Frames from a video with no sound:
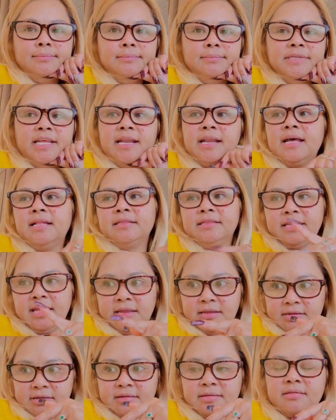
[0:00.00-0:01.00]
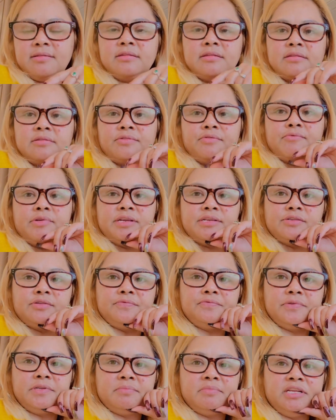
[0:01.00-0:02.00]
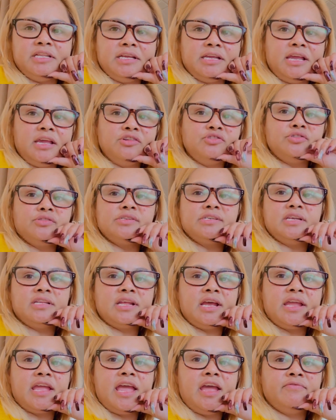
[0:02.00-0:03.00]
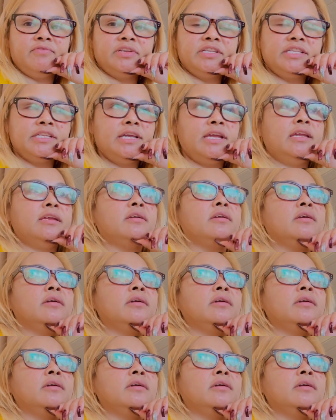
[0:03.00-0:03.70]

then I'll take the rest of the medications that I haven't taken.